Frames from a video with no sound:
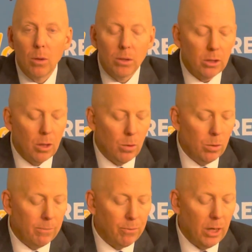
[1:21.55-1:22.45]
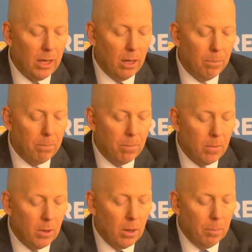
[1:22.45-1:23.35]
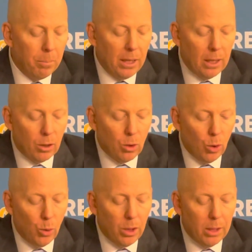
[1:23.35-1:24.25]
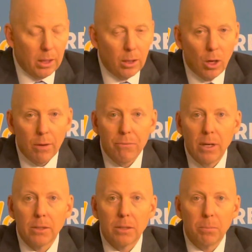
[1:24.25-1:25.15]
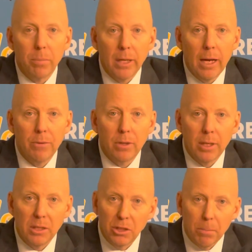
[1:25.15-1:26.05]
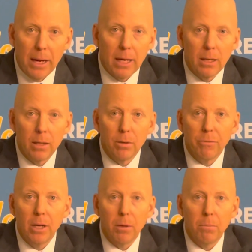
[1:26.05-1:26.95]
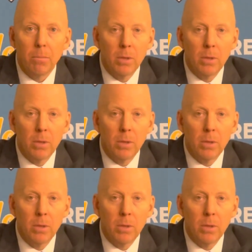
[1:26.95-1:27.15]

So for him, being included in the offense and having things demanded of him,